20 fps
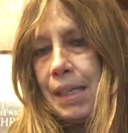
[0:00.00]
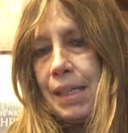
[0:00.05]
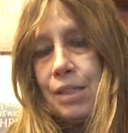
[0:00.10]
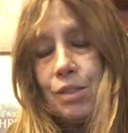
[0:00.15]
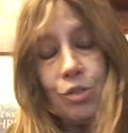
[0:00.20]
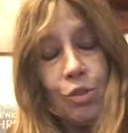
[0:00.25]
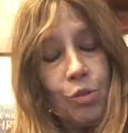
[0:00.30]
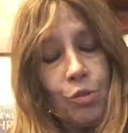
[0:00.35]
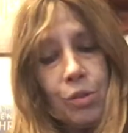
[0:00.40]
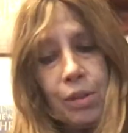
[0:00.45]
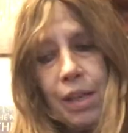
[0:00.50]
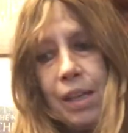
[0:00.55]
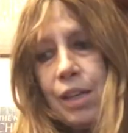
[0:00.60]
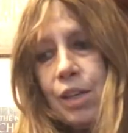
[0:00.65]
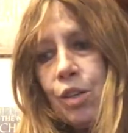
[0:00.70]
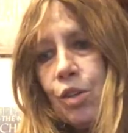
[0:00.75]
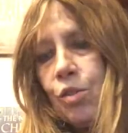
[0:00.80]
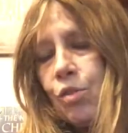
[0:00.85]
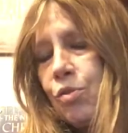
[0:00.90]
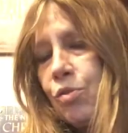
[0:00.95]
So thank
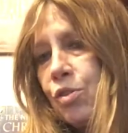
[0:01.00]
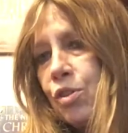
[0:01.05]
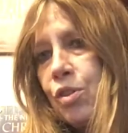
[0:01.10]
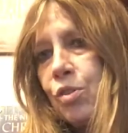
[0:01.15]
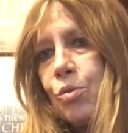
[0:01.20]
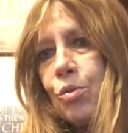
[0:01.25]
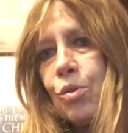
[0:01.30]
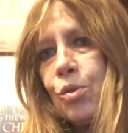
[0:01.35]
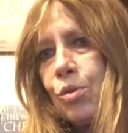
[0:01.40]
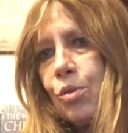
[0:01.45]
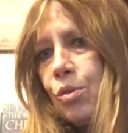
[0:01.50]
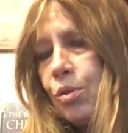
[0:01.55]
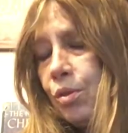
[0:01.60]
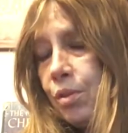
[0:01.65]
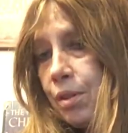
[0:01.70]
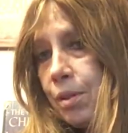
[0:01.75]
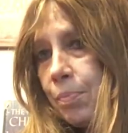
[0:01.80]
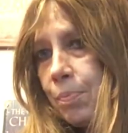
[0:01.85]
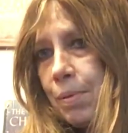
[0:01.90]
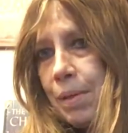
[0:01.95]
you to all the
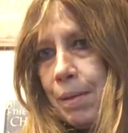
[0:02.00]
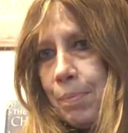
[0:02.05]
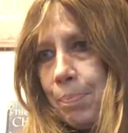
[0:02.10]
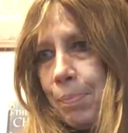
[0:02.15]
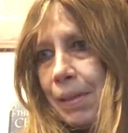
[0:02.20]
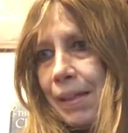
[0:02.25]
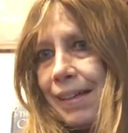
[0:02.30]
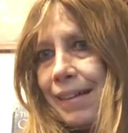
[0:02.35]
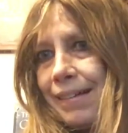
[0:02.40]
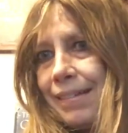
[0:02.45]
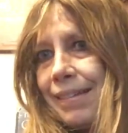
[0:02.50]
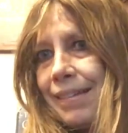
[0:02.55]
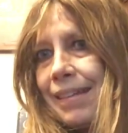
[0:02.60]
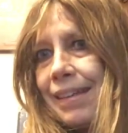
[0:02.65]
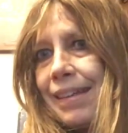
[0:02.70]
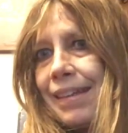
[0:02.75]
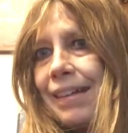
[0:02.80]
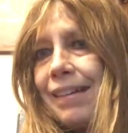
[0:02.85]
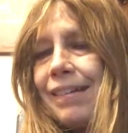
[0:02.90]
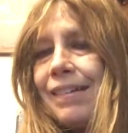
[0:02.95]
people out
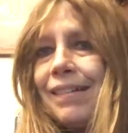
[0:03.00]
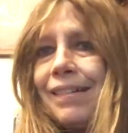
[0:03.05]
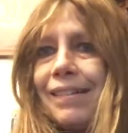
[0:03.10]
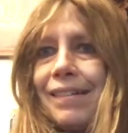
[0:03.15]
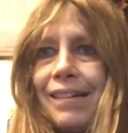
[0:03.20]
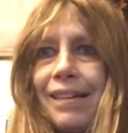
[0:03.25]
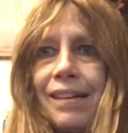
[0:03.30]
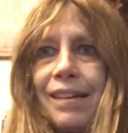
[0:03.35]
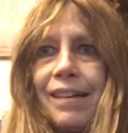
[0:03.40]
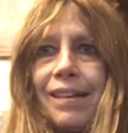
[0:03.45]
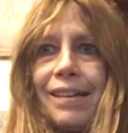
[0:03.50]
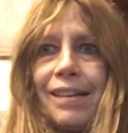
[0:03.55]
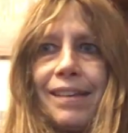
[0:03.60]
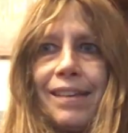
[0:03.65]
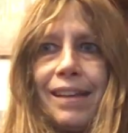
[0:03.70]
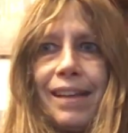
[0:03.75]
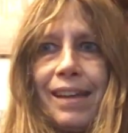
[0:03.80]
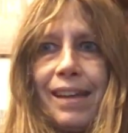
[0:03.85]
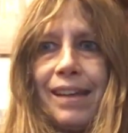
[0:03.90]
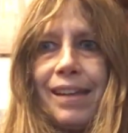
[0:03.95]
there
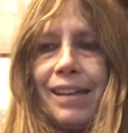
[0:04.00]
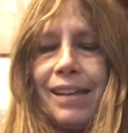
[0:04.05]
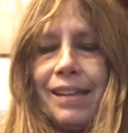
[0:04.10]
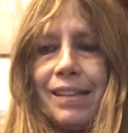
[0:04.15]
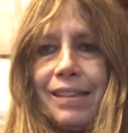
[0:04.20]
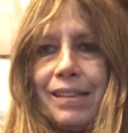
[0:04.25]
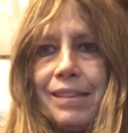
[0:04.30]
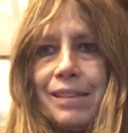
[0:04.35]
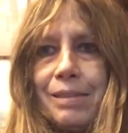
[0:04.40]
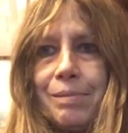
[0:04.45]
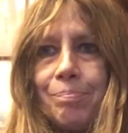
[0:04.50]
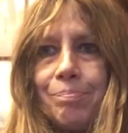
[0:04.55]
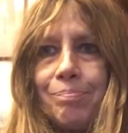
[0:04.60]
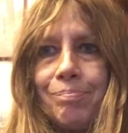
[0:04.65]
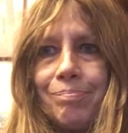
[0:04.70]
that um,